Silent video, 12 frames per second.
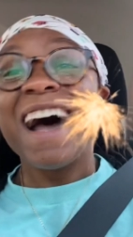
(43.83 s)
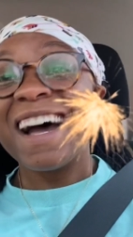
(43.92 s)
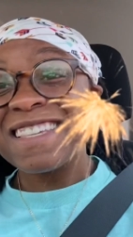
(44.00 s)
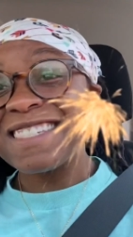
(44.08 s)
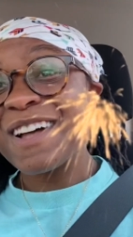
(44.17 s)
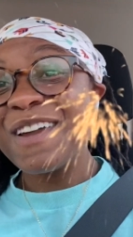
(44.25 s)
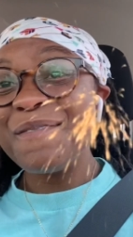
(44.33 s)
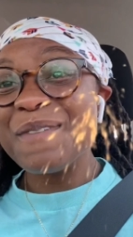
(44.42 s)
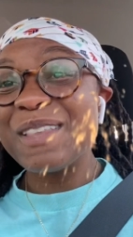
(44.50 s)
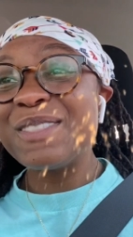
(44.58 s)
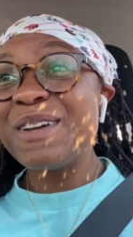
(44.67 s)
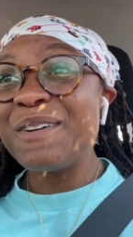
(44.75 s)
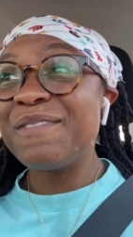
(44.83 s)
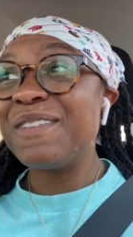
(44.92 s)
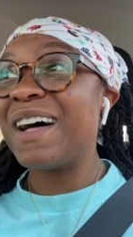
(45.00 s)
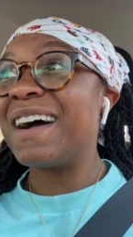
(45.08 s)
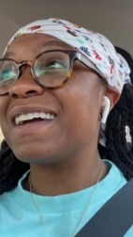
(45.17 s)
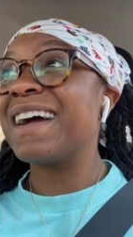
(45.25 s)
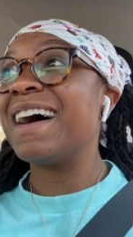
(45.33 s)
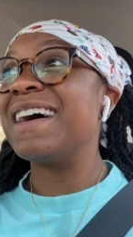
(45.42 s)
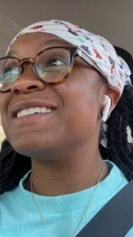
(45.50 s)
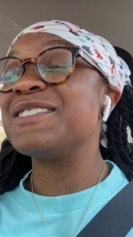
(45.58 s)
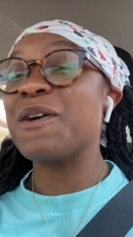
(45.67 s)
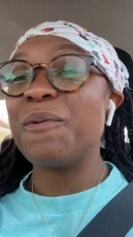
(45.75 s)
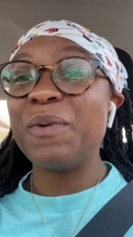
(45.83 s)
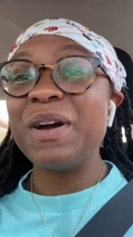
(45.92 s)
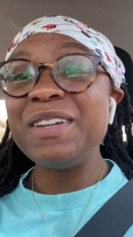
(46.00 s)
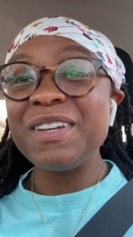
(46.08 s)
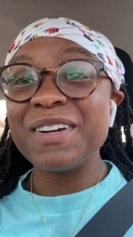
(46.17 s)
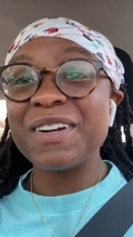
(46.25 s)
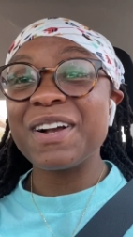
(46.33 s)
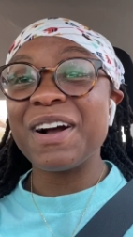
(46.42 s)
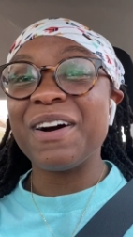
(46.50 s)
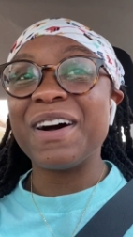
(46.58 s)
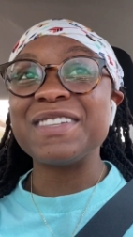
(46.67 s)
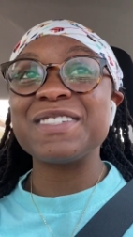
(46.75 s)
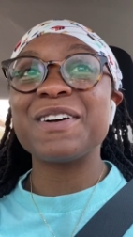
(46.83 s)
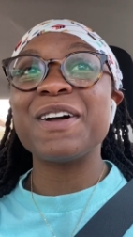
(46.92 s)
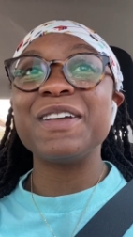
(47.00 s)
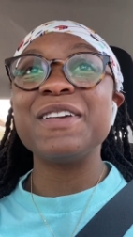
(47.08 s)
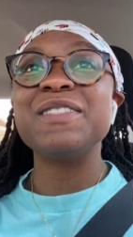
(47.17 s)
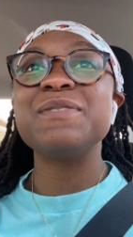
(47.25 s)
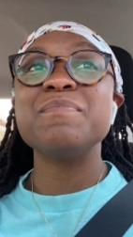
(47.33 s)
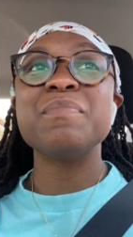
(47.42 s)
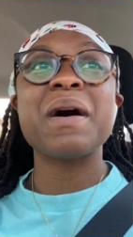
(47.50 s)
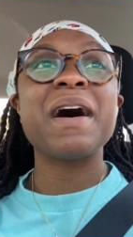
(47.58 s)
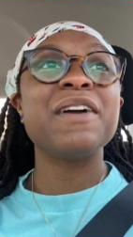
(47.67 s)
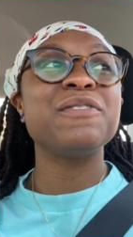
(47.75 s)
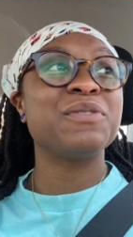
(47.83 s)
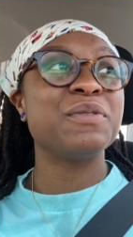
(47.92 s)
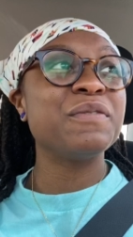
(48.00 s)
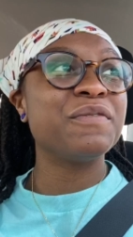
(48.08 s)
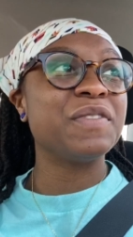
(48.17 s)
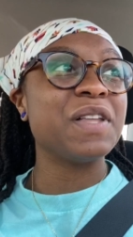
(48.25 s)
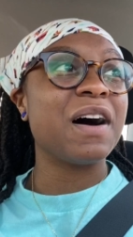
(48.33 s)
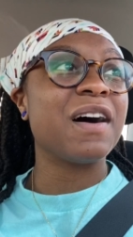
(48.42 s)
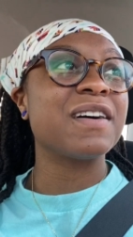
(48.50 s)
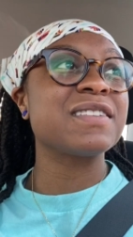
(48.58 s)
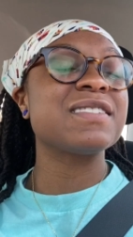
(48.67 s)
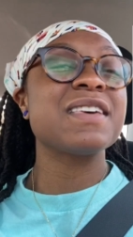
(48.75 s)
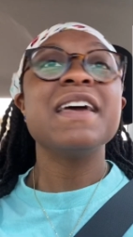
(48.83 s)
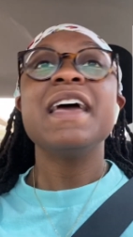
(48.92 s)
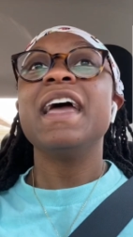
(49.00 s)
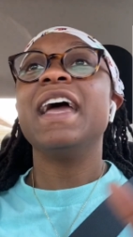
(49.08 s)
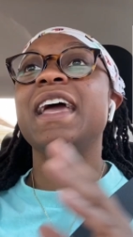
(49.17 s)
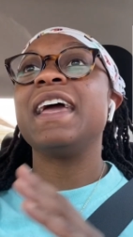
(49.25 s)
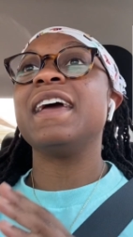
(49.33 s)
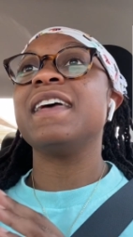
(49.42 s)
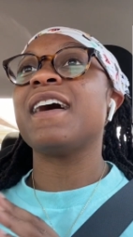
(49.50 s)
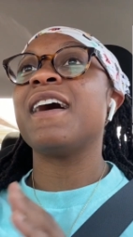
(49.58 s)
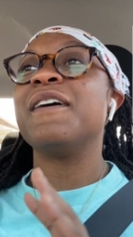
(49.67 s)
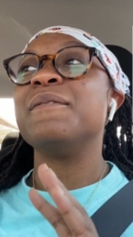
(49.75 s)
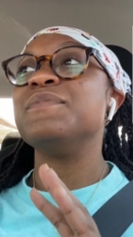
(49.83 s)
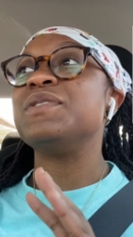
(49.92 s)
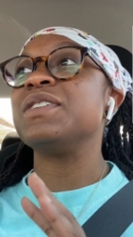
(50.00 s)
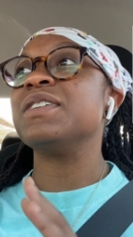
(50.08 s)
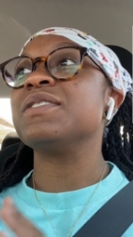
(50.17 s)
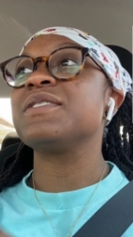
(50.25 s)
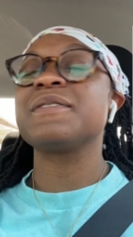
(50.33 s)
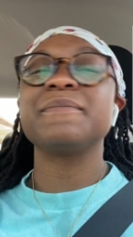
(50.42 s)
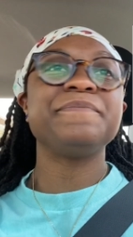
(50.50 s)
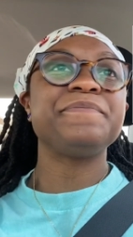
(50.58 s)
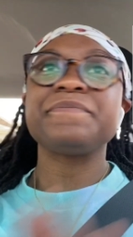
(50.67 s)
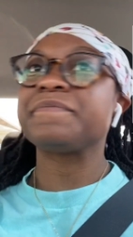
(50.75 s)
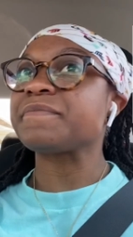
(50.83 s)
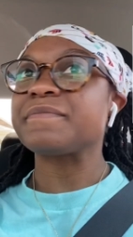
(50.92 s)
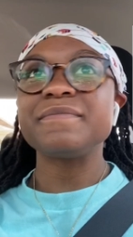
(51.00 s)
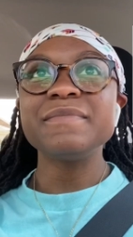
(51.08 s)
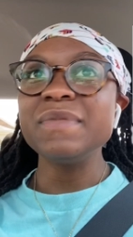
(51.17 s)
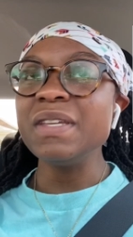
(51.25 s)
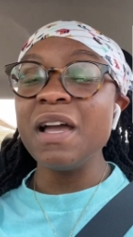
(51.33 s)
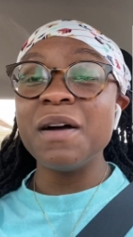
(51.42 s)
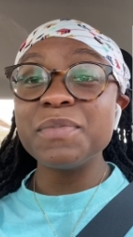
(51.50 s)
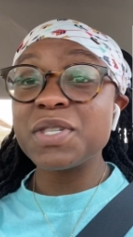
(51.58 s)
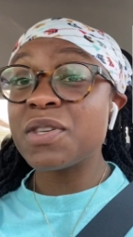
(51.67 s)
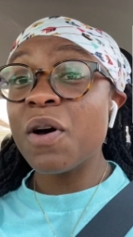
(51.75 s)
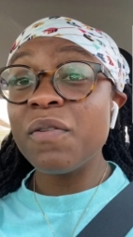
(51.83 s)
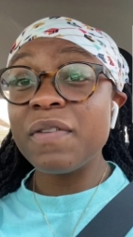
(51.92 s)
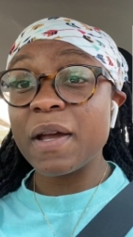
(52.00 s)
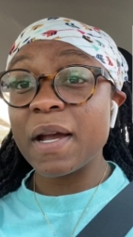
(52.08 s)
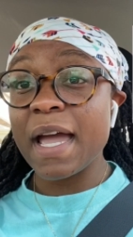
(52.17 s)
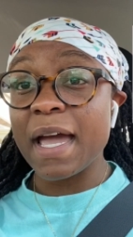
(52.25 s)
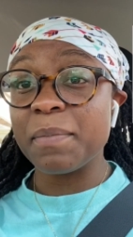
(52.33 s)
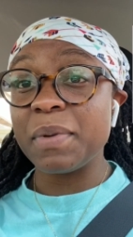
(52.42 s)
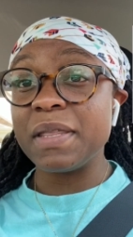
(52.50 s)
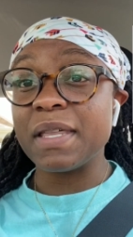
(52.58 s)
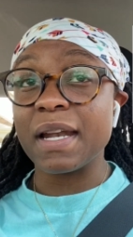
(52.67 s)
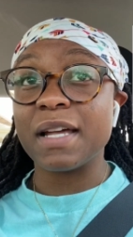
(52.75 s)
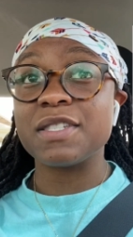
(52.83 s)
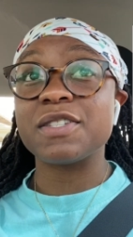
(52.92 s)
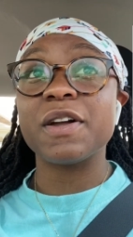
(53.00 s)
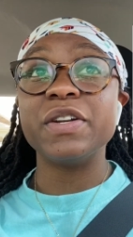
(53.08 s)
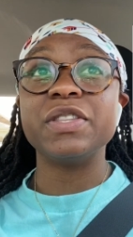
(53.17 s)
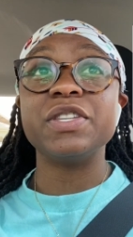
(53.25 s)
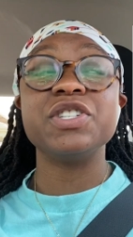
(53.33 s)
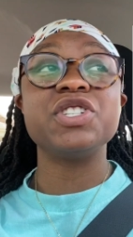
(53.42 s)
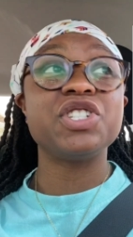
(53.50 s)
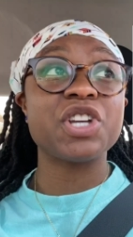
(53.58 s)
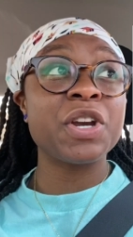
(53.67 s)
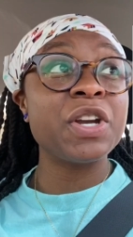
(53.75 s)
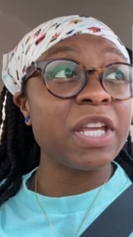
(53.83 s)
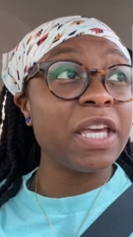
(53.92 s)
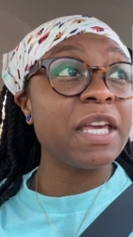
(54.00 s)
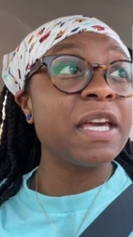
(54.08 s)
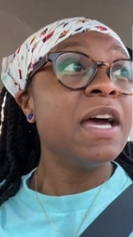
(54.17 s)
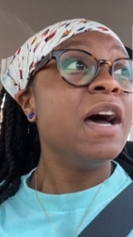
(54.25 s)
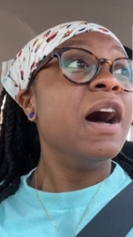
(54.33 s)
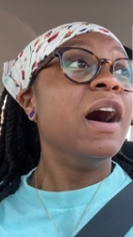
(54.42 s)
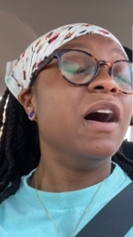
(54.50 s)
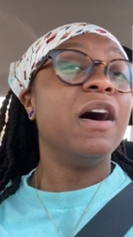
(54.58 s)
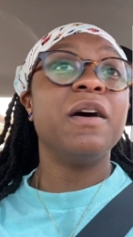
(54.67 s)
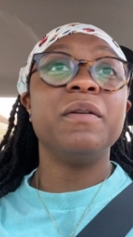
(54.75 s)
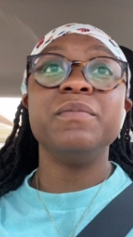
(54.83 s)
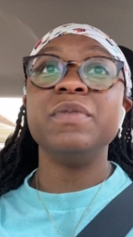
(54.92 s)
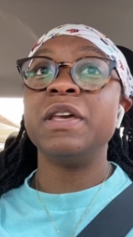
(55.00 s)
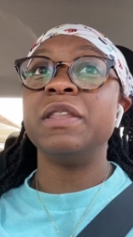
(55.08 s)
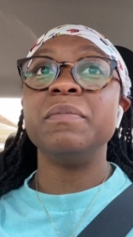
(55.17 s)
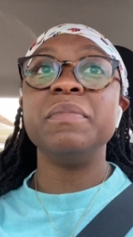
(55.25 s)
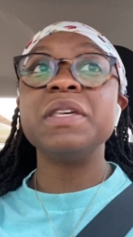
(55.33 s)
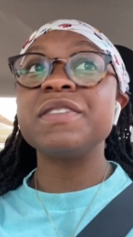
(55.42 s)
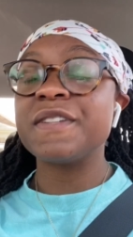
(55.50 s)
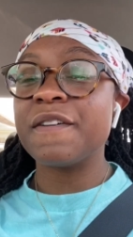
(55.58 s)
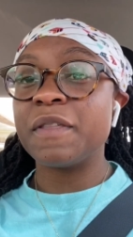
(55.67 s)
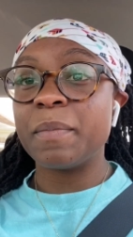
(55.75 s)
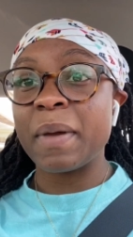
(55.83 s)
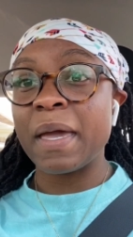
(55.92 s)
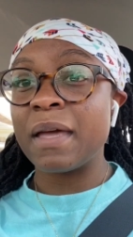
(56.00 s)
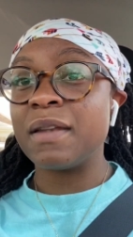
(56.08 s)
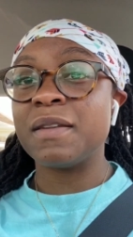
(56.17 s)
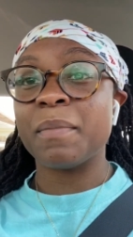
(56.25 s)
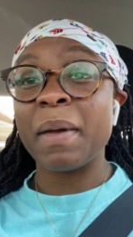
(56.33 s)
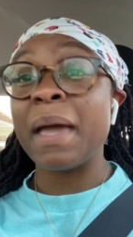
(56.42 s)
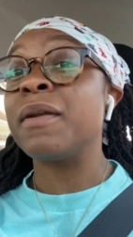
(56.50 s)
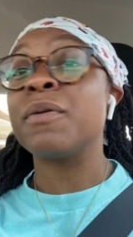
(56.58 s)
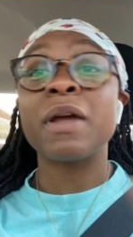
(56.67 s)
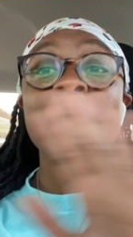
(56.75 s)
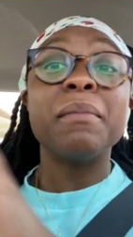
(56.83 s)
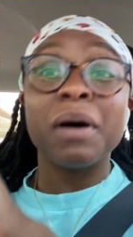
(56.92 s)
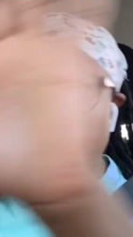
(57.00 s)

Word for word: I started my thrift vlog, guys. So one year ago, I started my thrift vlogs and I'm just I'm so very happy that I started this journey um, in the midst of the pan the panorama,